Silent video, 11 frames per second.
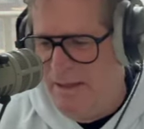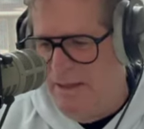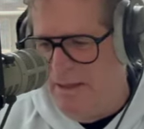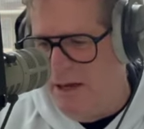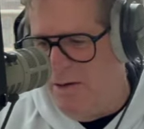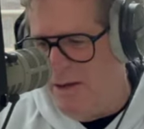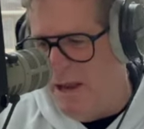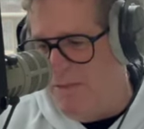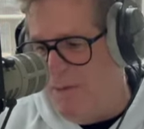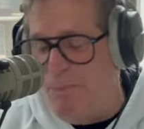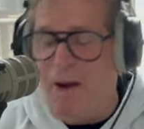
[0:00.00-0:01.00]
And
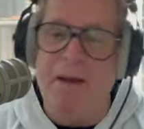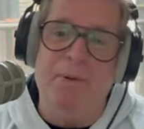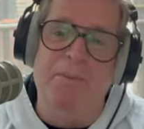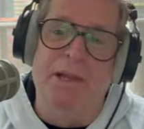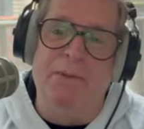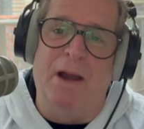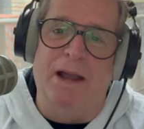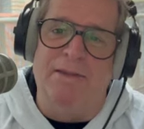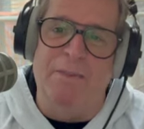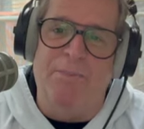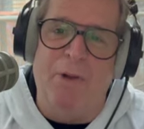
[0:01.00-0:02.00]
they're probably right.
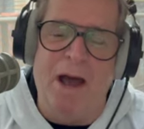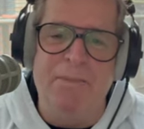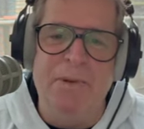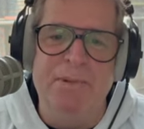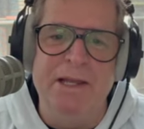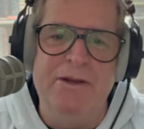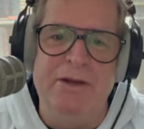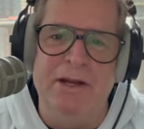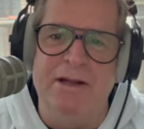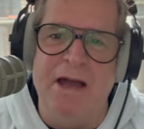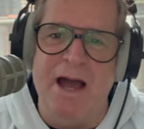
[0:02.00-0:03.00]
They probably could
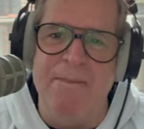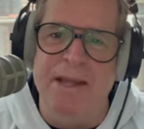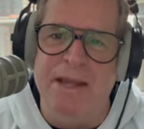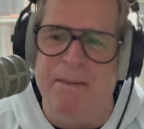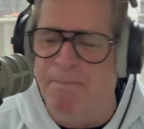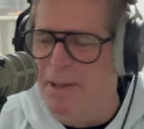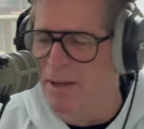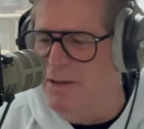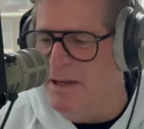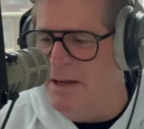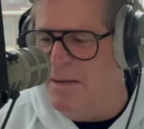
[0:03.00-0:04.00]
have got me 1
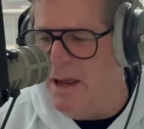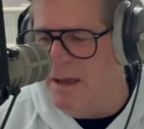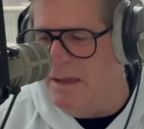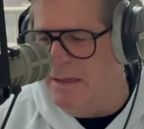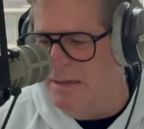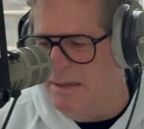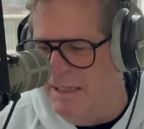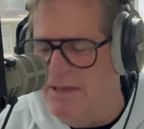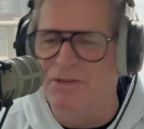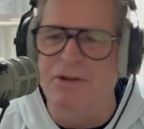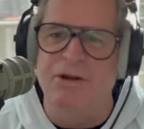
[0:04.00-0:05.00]
billion
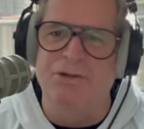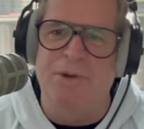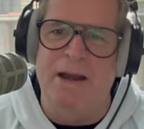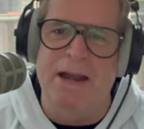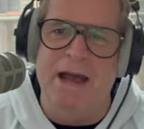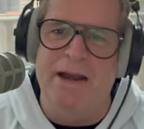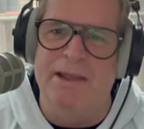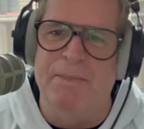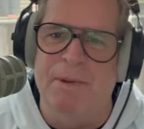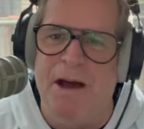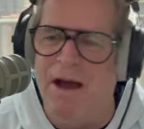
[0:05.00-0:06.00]
listeners right out of
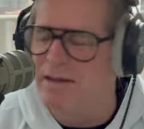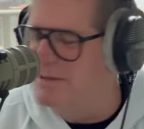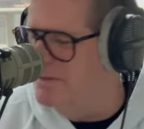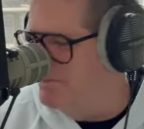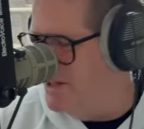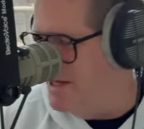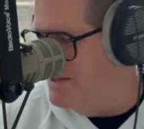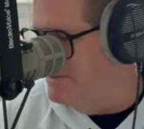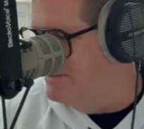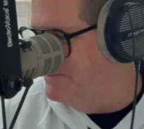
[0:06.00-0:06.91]
the box. But